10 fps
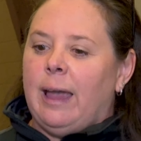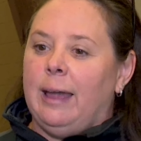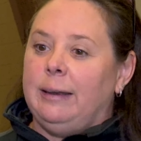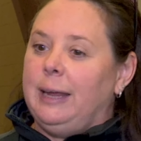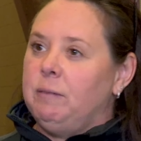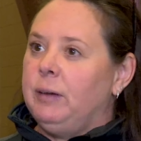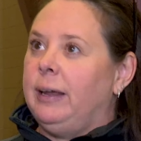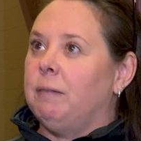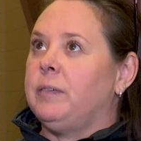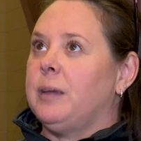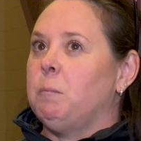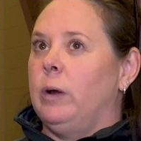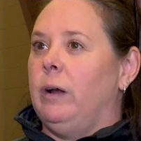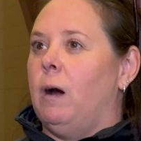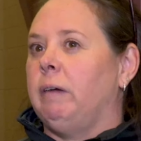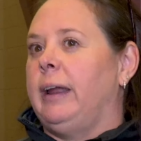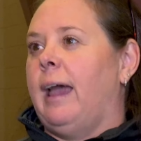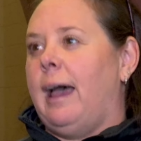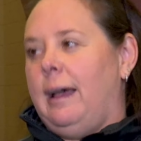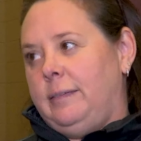And even if someone already
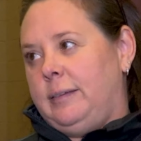has